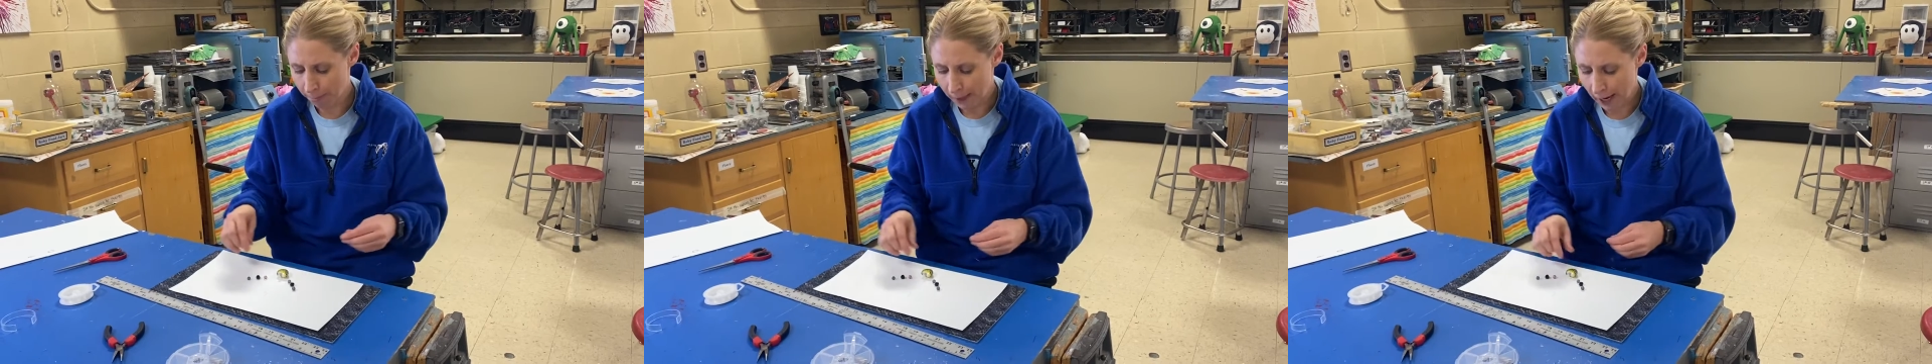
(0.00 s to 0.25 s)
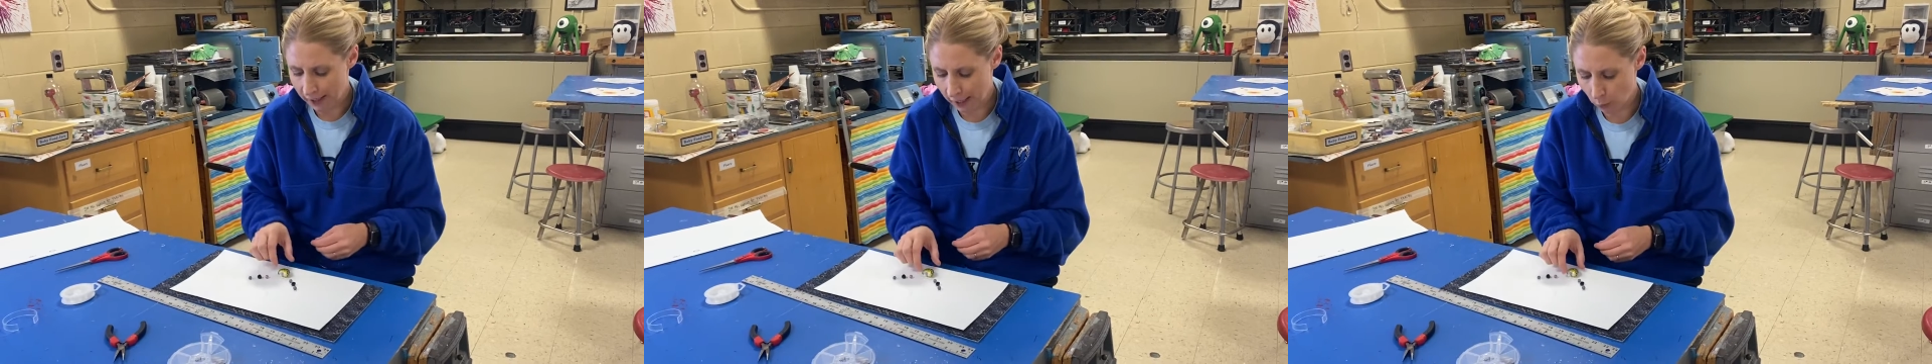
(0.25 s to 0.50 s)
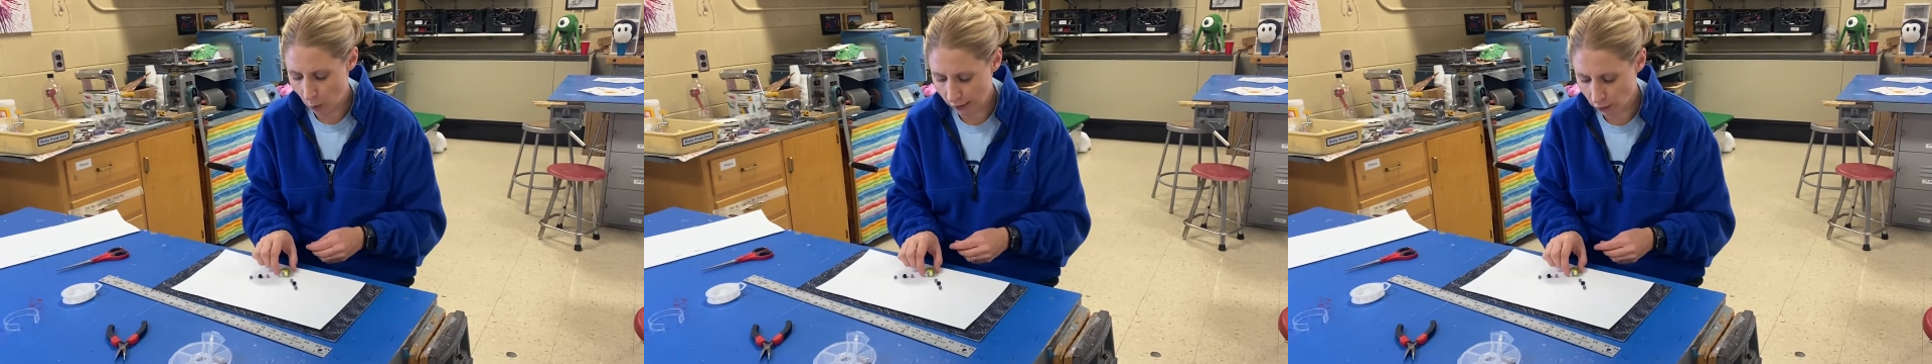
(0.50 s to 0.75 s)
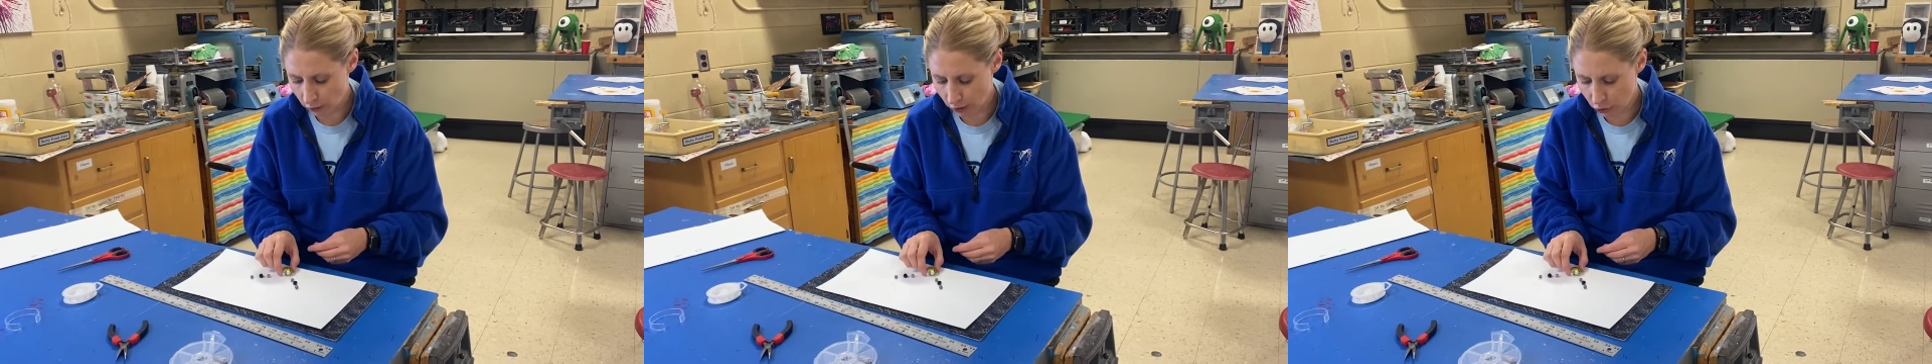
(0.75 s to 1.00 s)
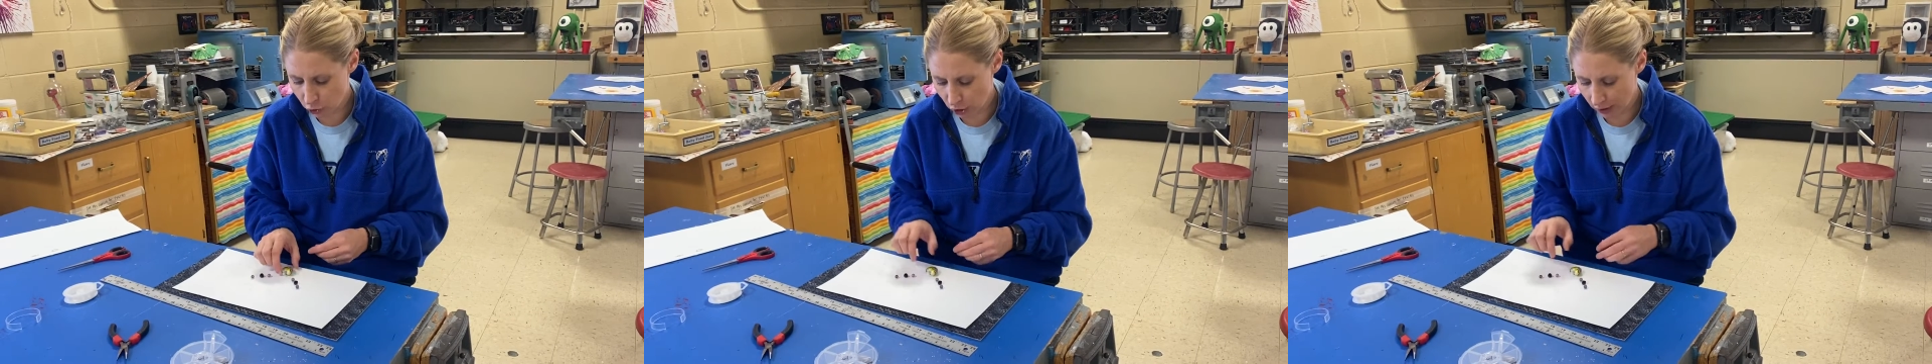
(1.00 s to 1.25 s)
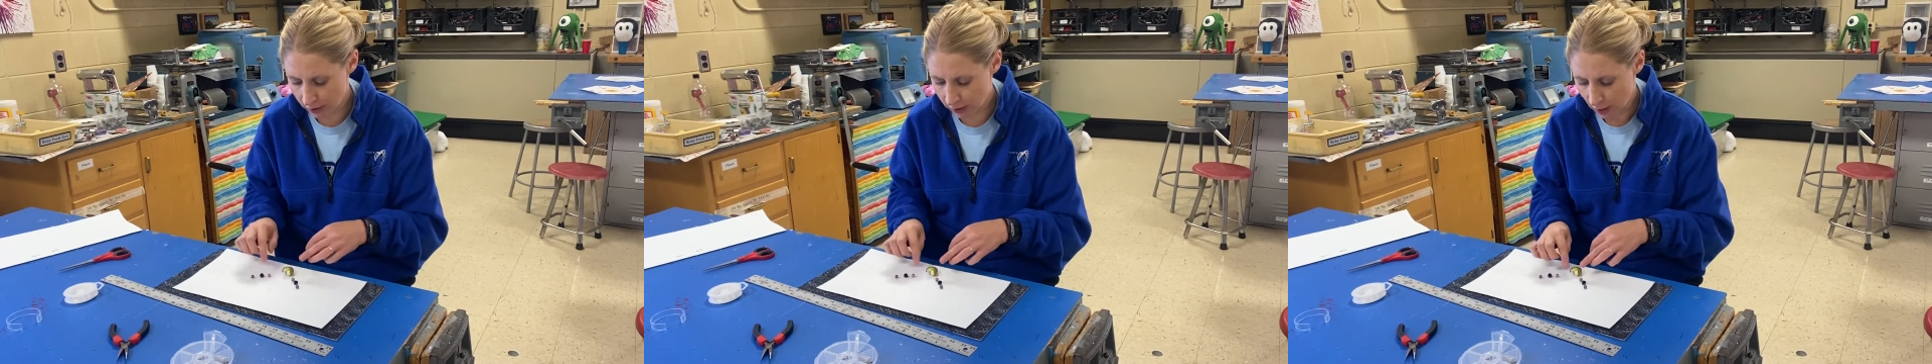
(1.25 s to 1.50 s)
and I want you to
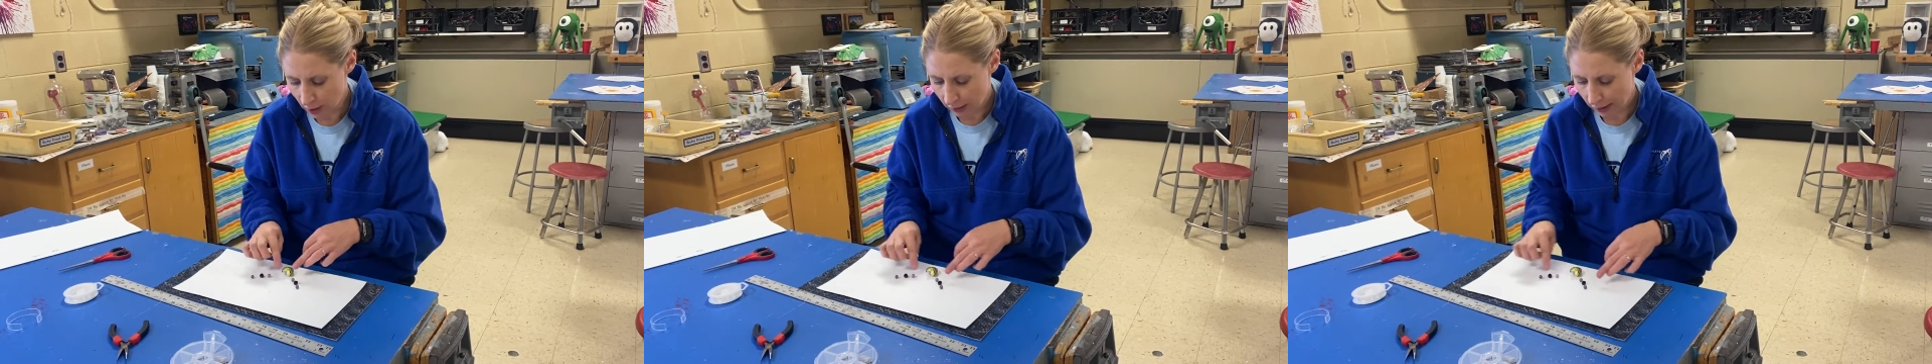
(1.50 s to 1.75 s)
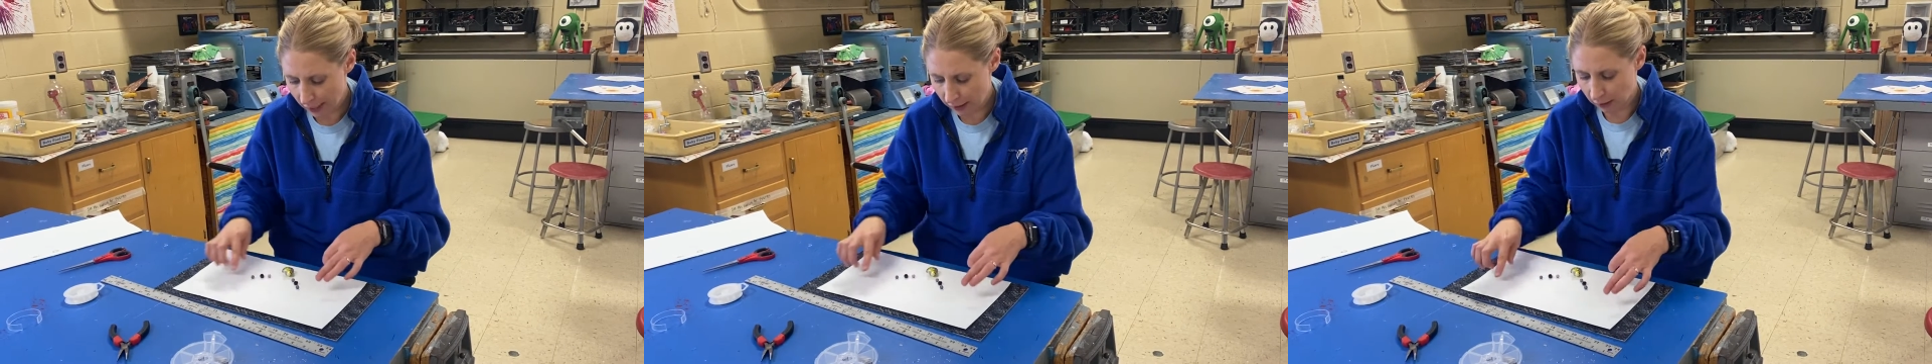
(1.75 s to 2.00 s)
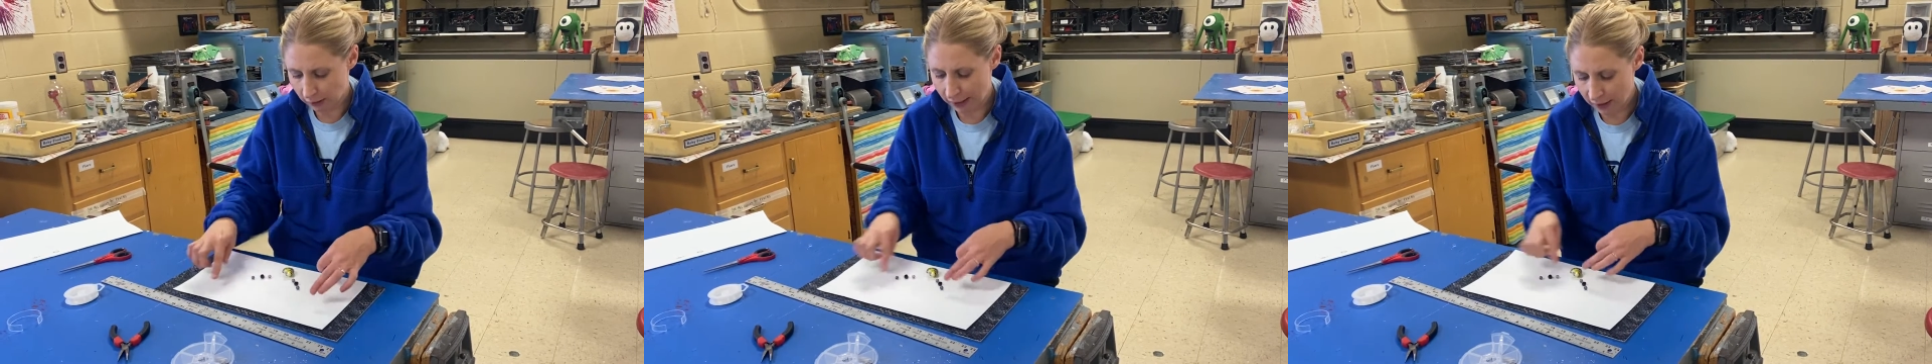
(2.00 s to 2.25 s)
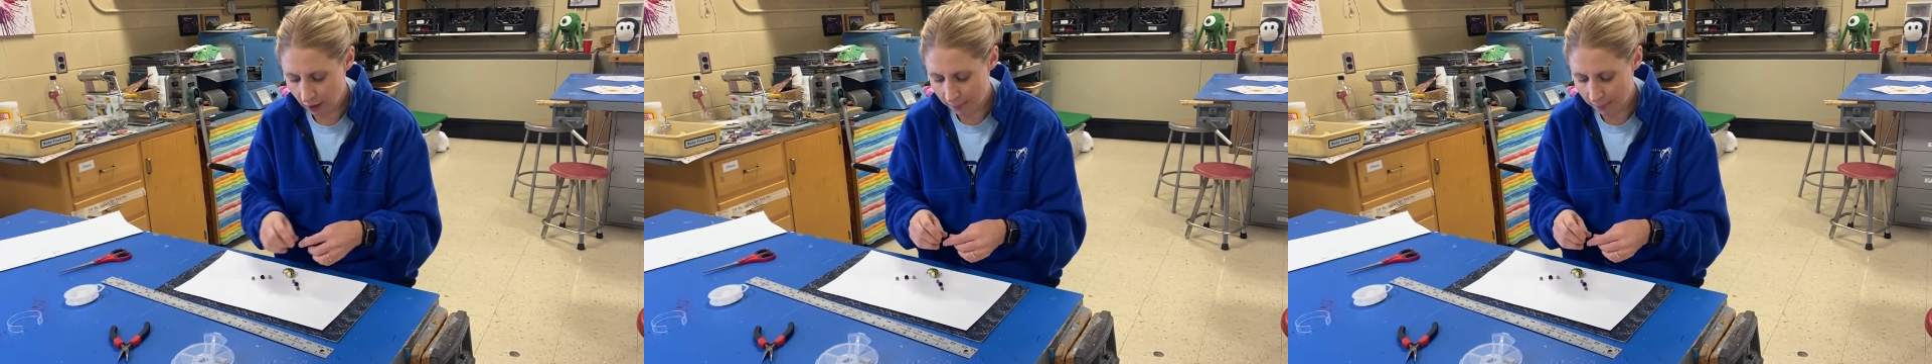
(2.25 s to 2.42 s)
just kind of lay them